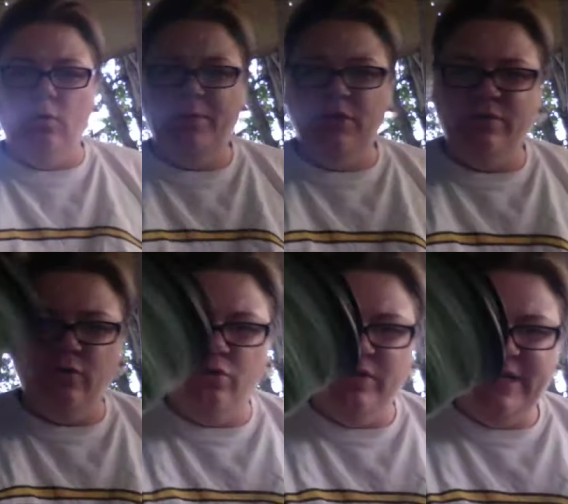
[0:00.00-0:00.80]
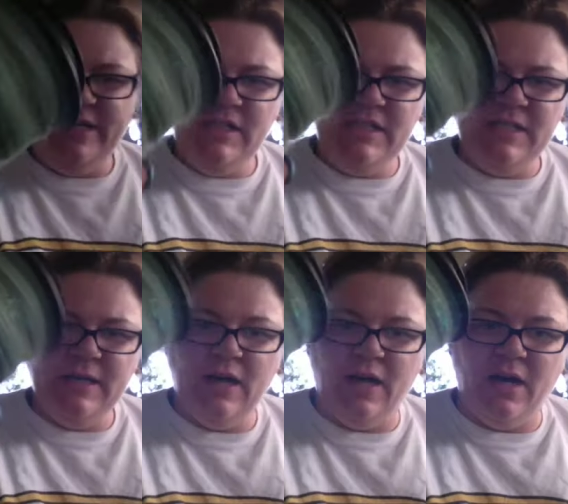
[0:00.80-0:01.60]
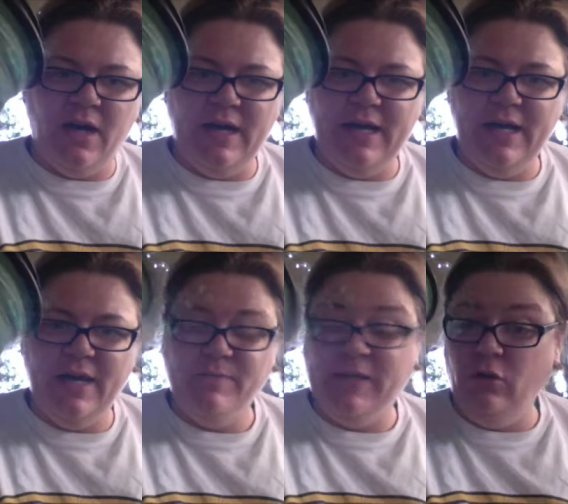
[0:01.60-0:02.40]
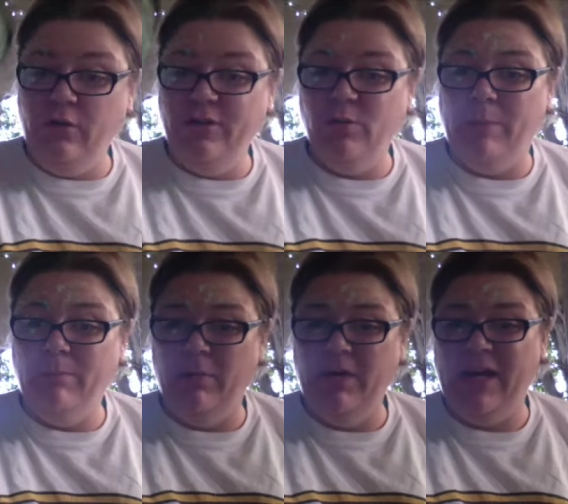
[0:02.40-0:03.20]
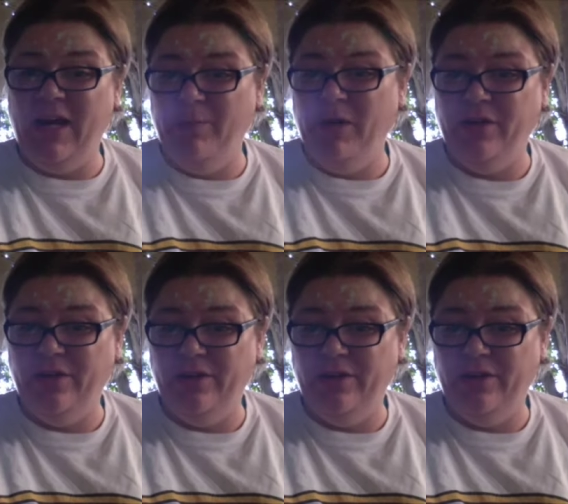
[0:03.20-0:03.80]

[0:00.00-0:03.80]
beautiful greens. I spun it all into one bobbin and I'm going to